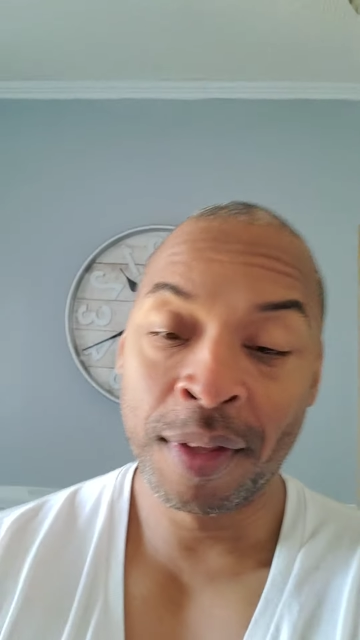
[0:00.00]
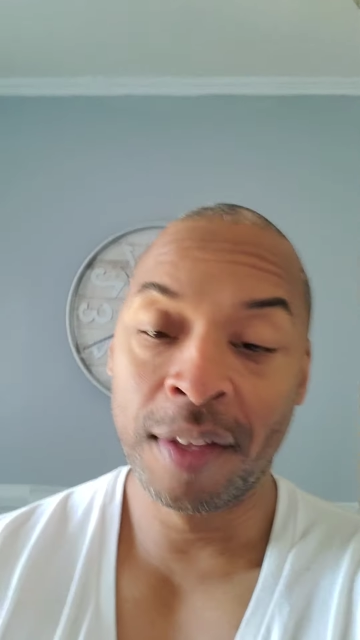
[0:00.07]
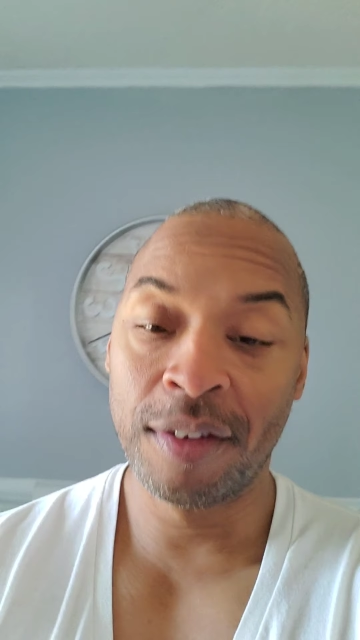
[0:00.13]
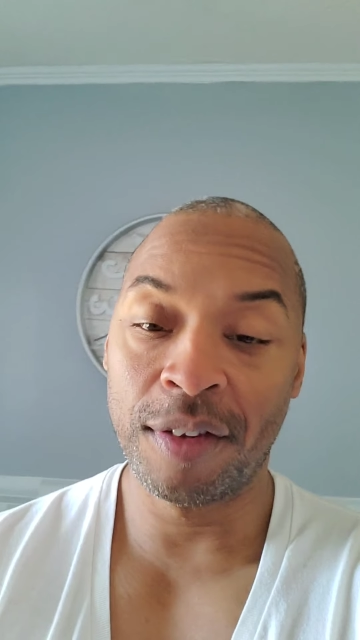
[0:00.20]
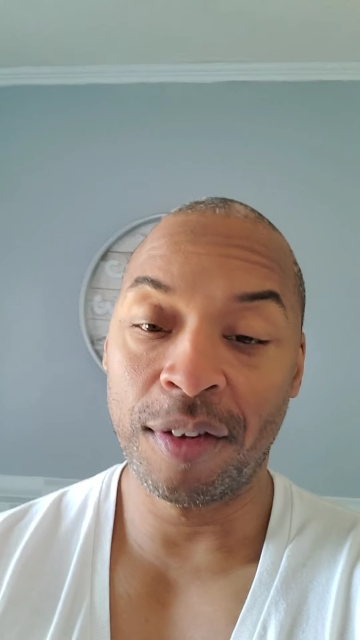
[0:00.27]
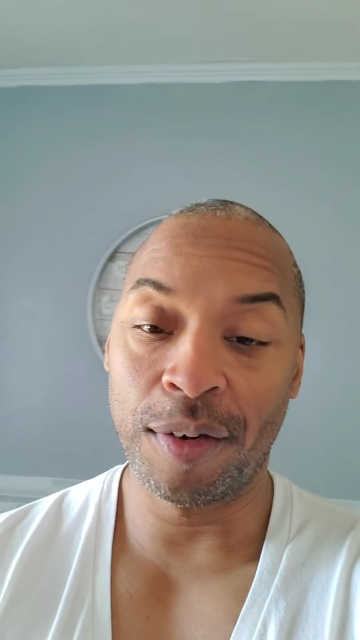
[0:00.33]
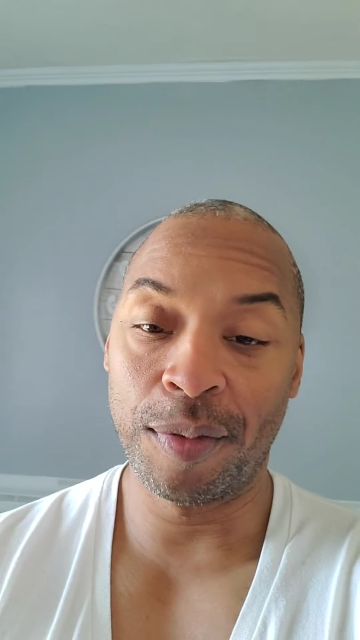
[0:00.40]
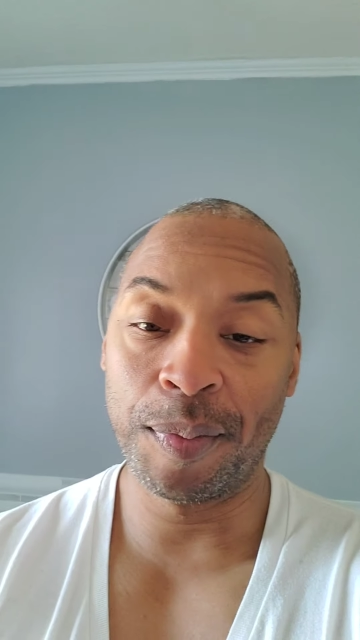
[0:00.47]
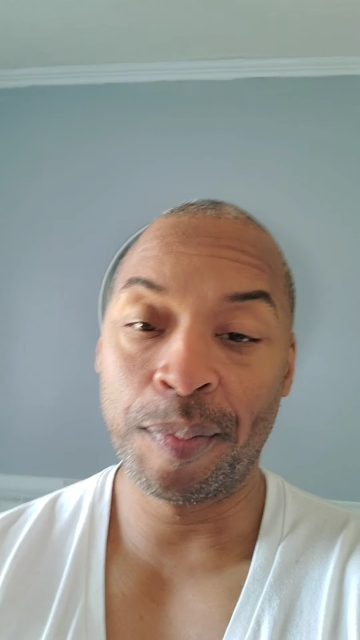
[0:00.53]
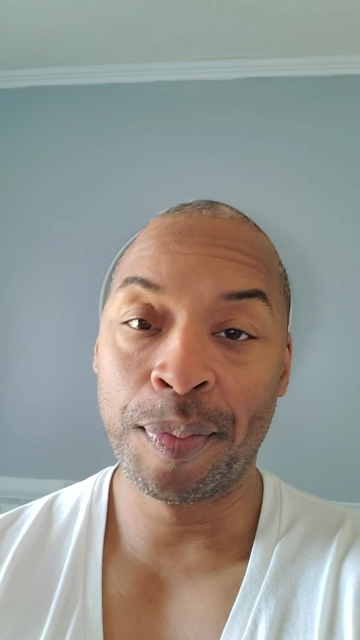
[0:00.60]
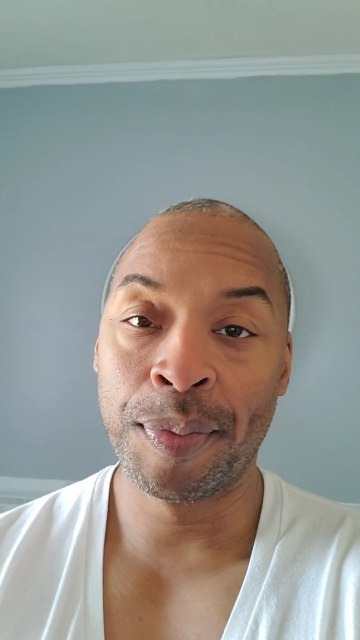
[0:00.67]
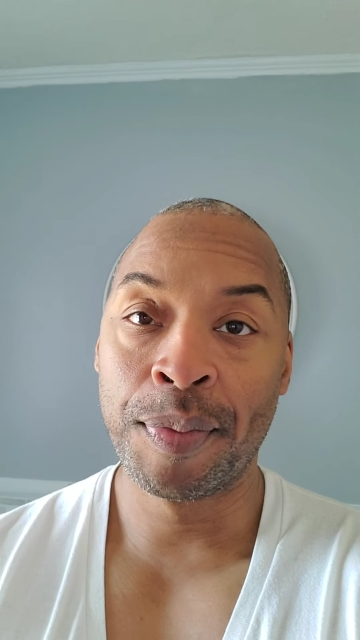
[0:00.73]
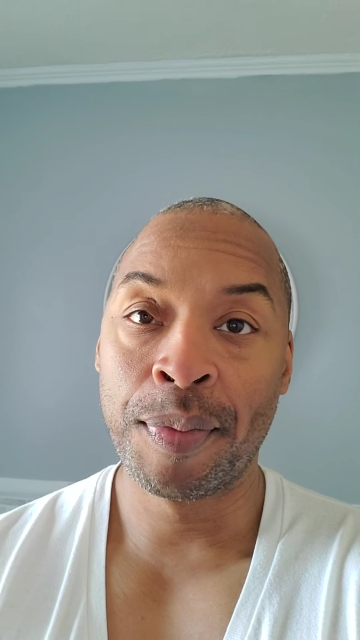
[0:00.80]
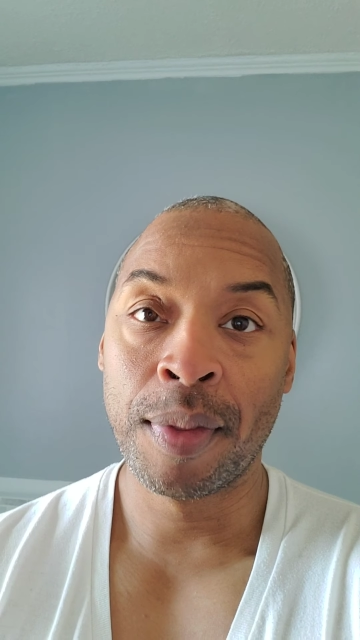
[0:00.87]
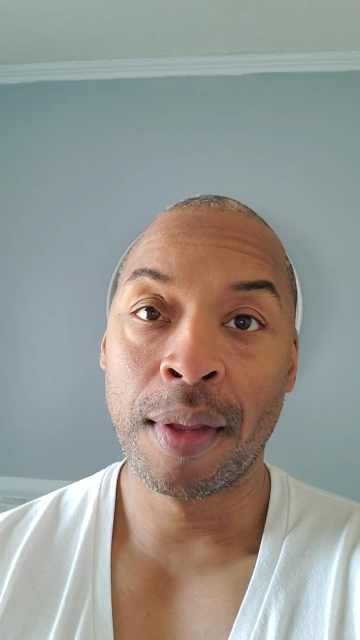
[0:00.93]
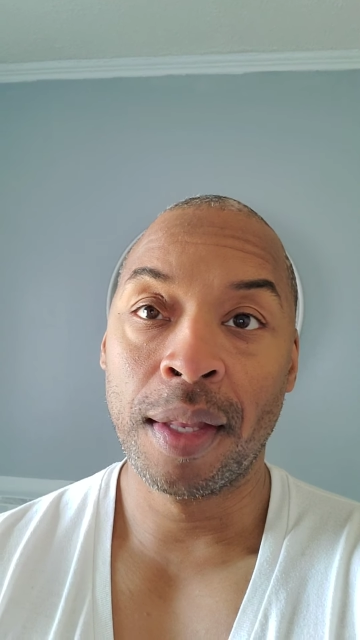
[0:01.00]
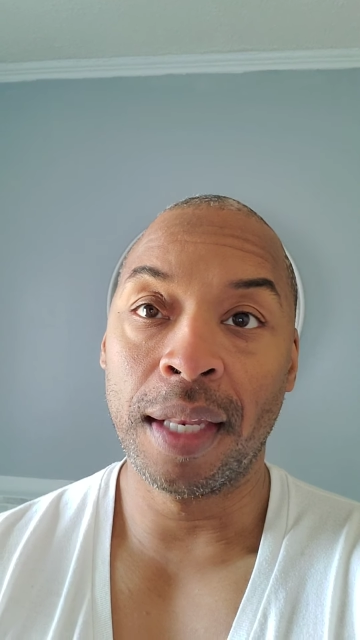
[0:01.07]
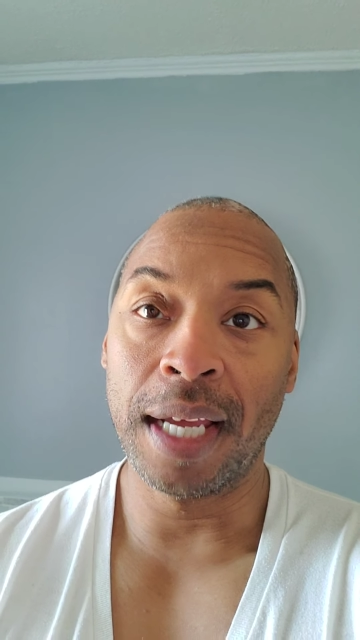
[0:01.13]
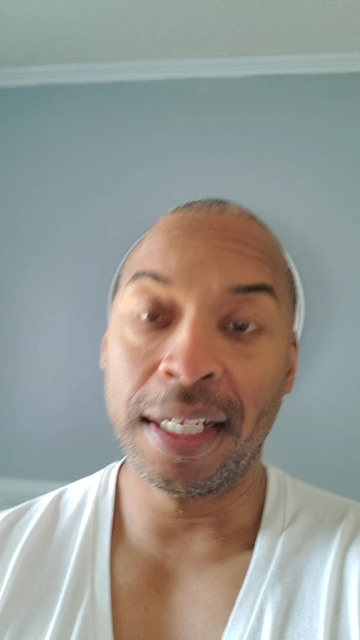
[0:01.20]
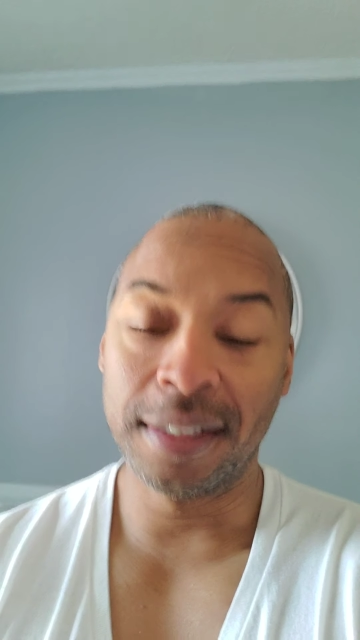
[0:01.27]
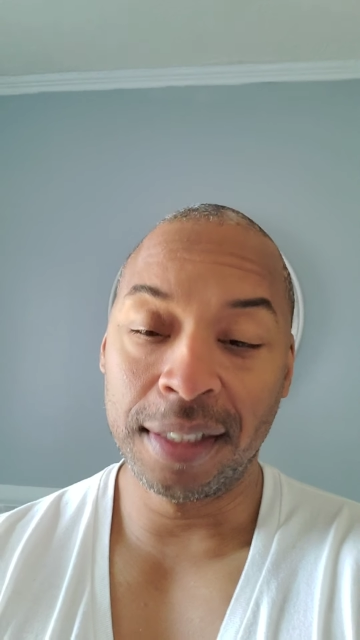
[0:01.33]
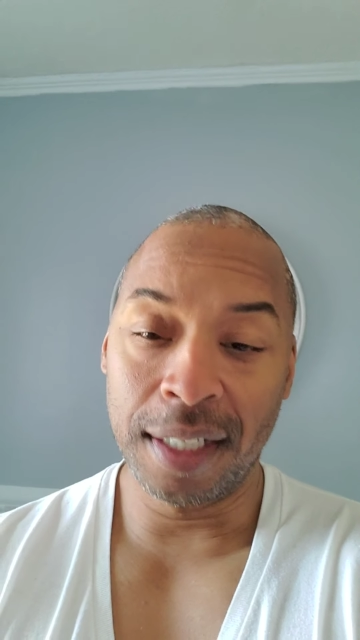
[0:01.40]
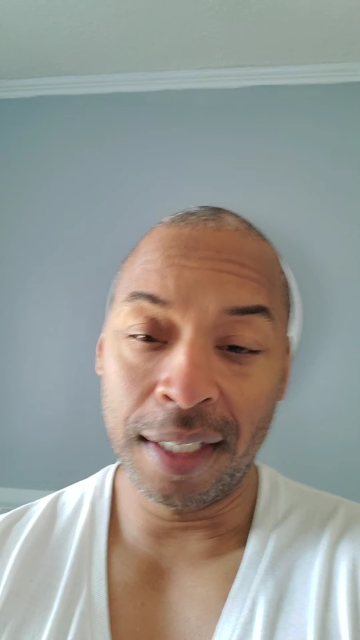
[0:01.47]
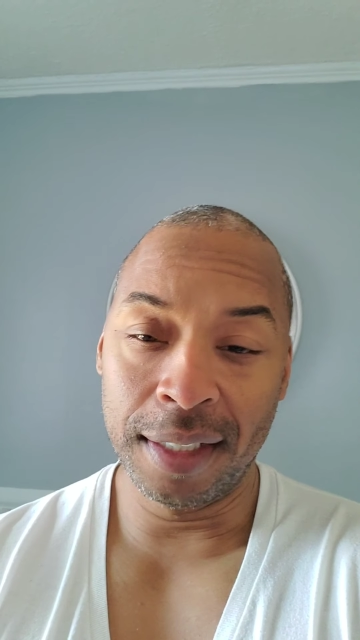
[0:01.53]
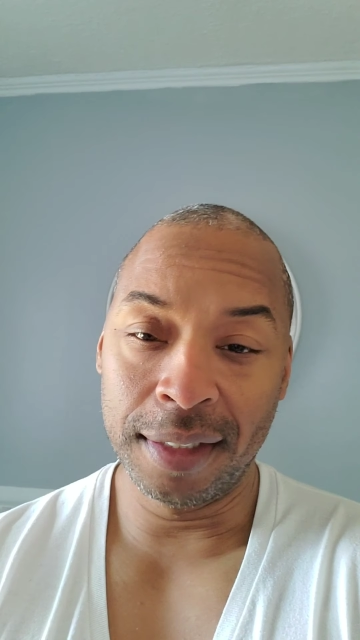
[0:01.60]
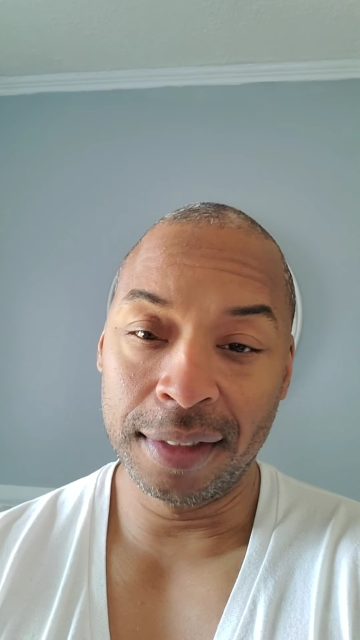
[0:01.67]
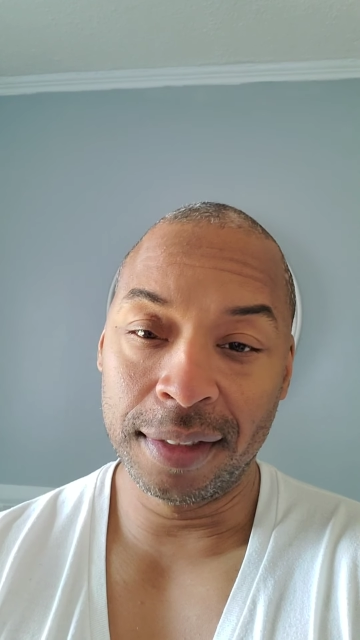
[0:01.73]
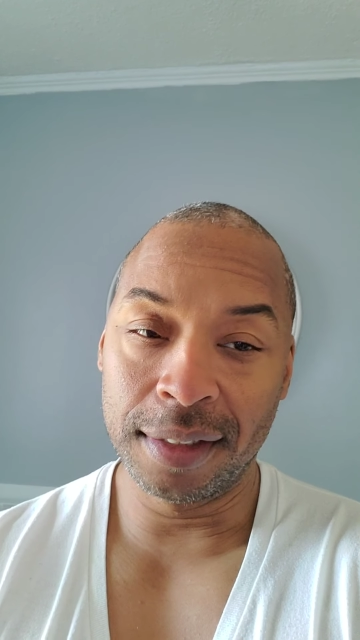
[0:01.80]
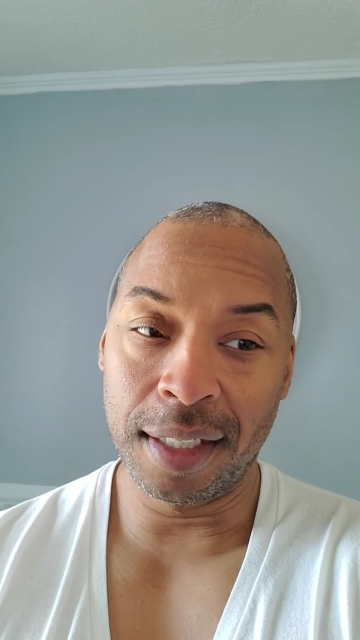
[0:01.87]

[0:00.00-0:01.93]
So last night,